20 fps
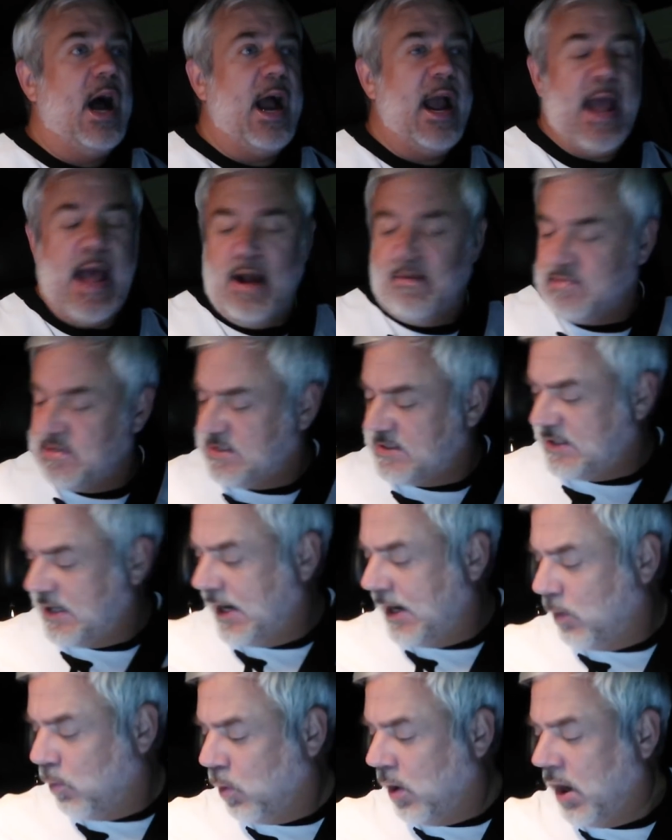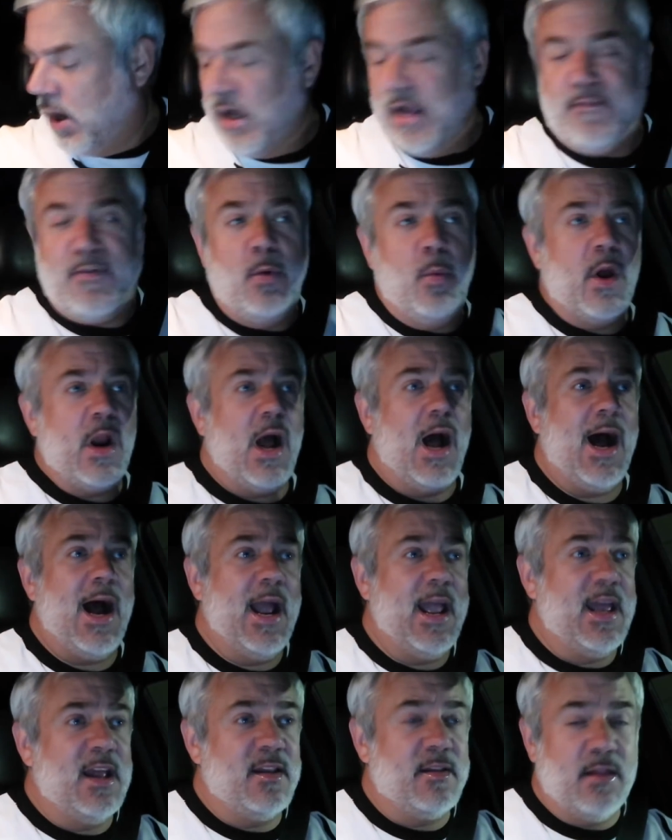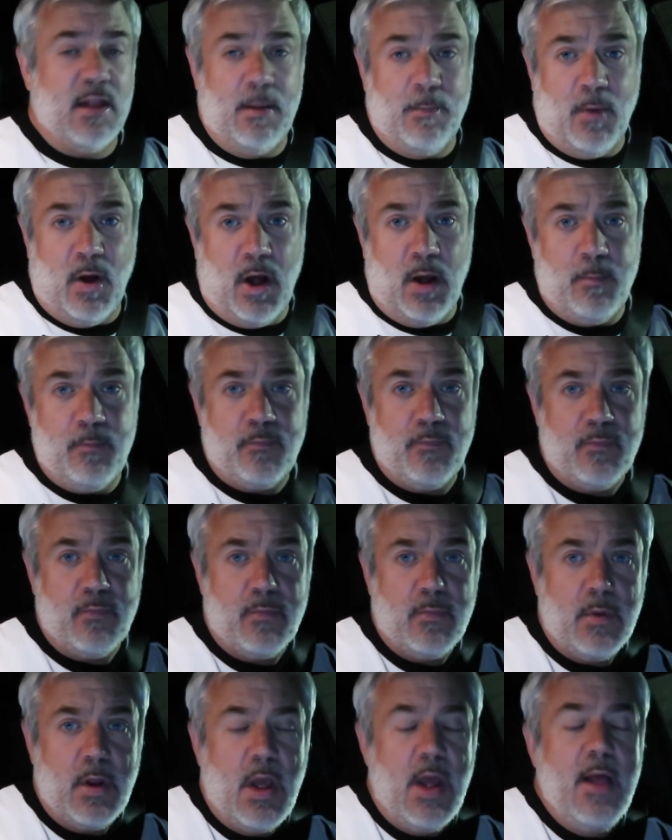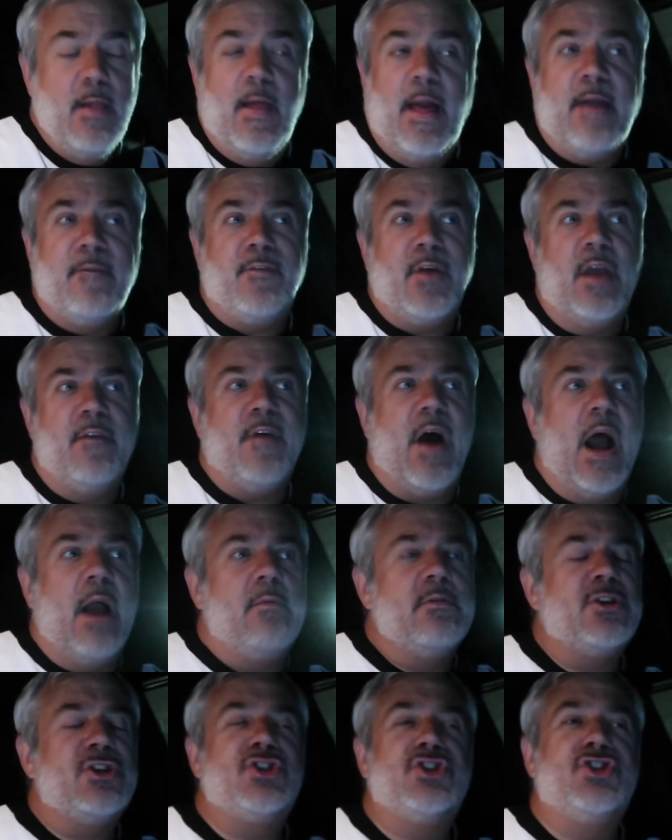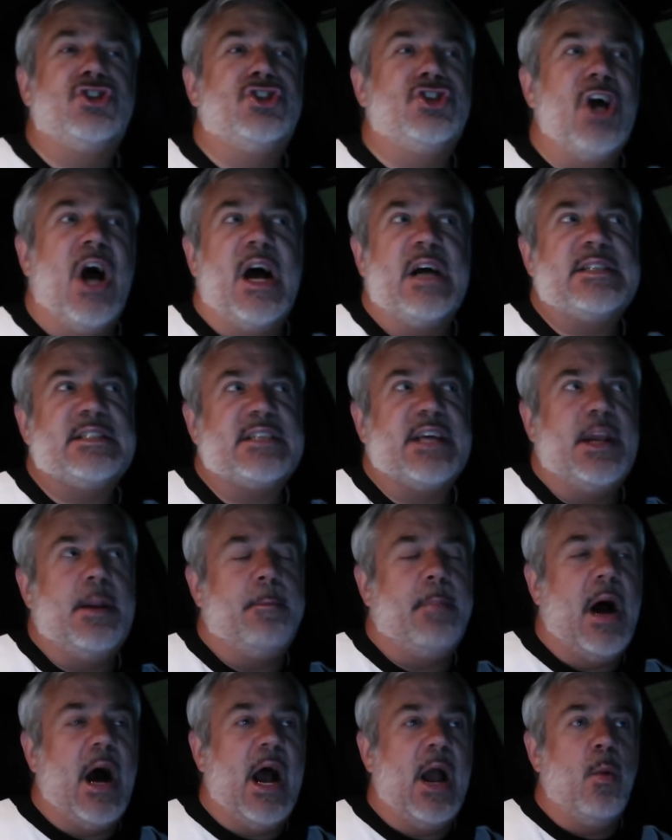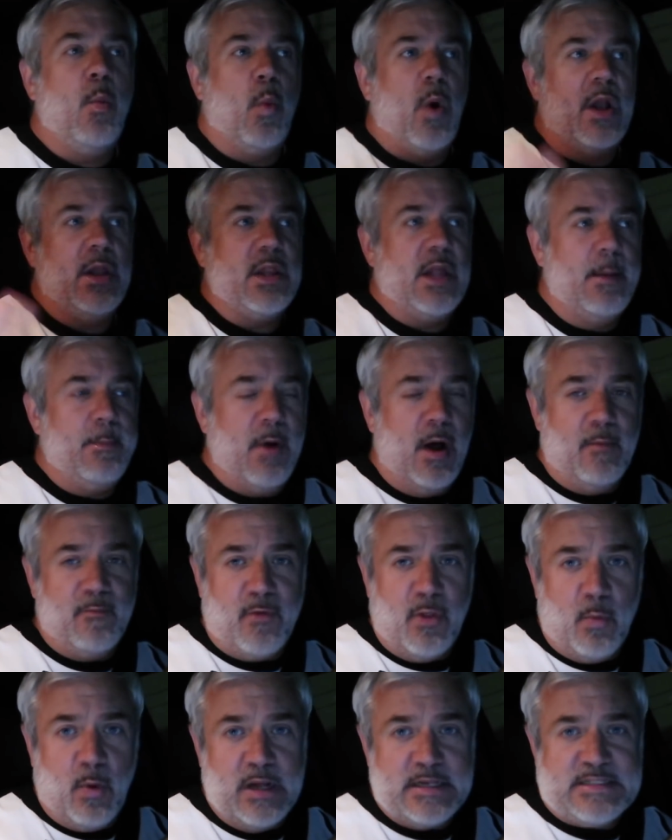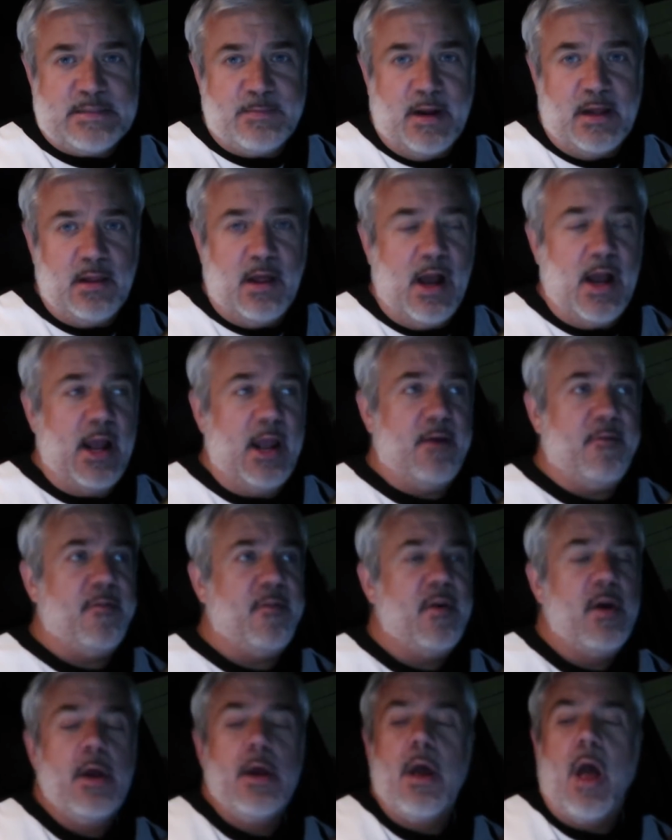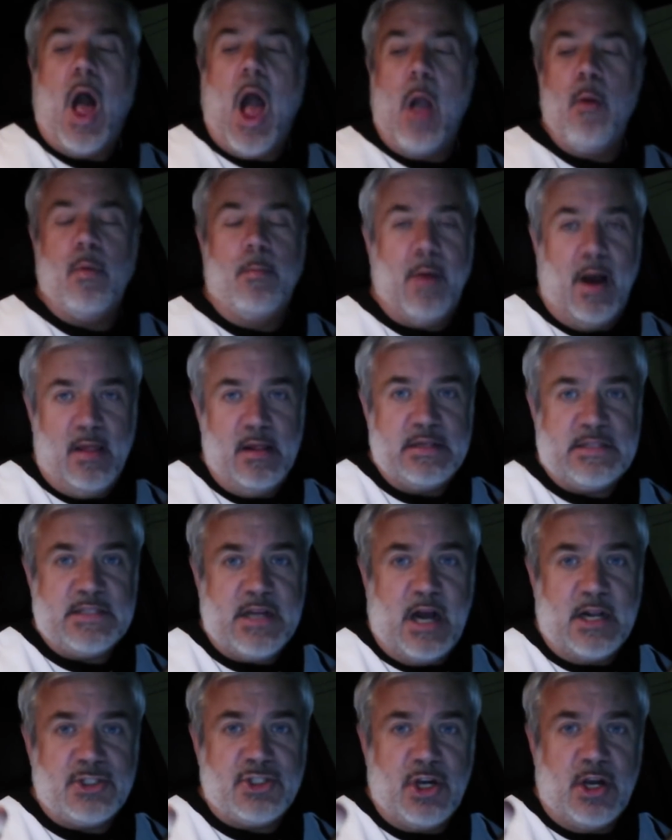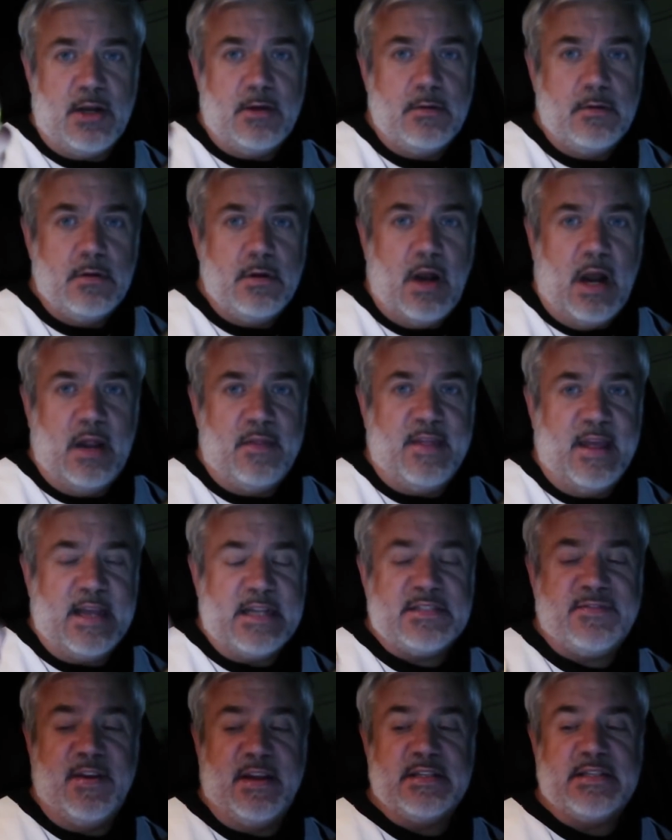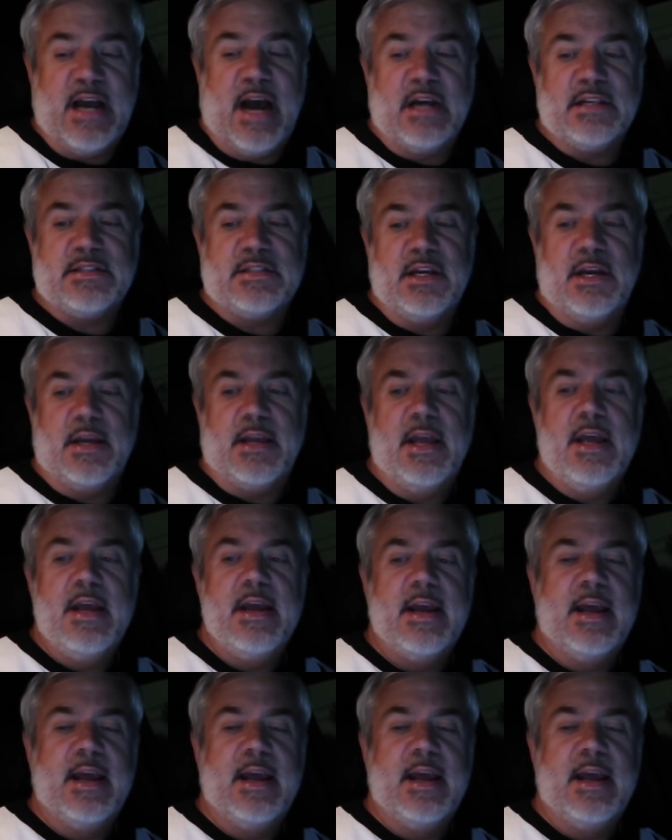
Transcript: I have to say, well, if you want a high-end lip balm, like if, if I was just gonna buy one lip balm for the rest of my life, I would buy this Tatcha. I think it's fantastic.